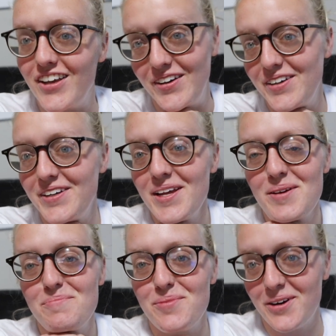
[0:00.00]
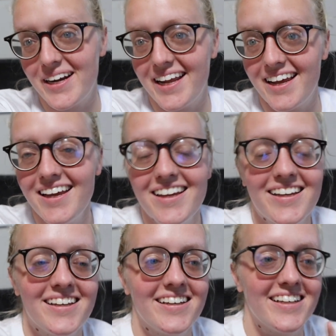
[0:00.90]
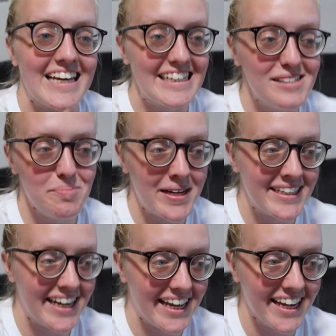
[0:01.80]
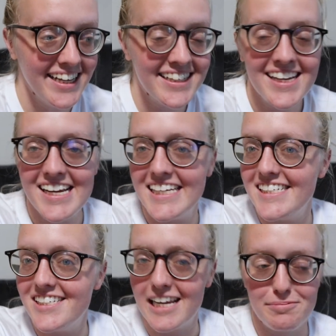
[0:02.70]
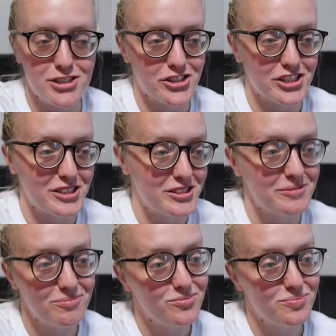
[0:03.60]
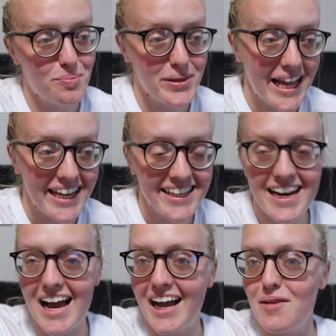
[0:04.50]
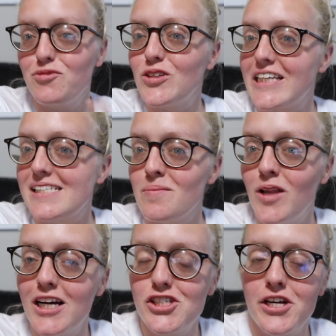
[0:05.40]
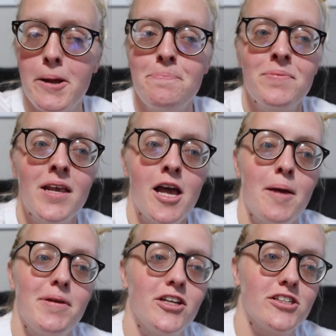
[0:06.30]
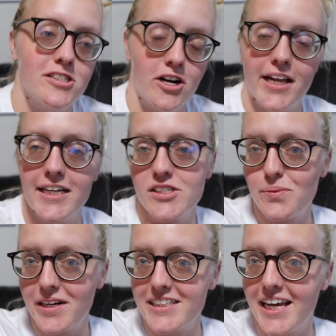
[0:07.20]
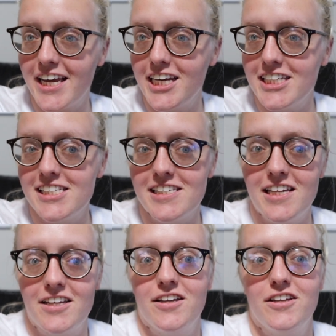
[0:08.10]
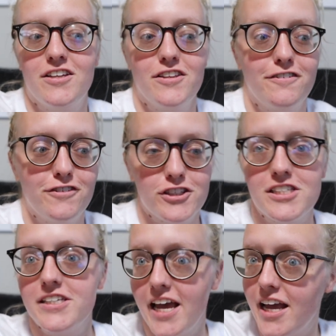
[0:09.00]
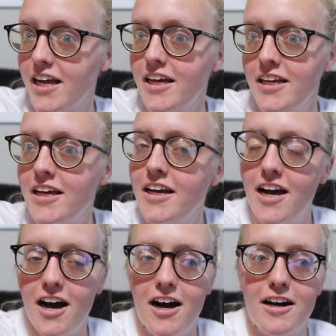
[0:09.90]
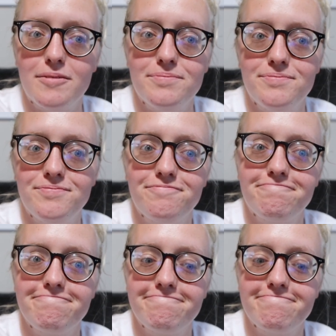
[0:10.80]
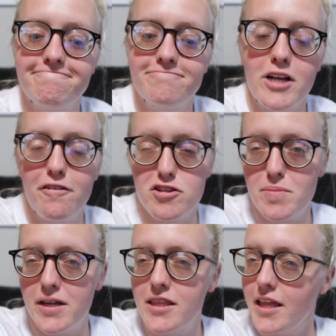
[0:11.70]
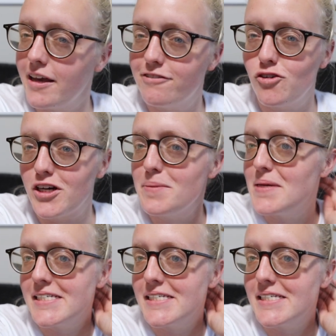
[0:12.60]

Good morning. It is Monday. James is just playing. I am folding some laundry. Peter is starting his work day. It is the first day of the month, like for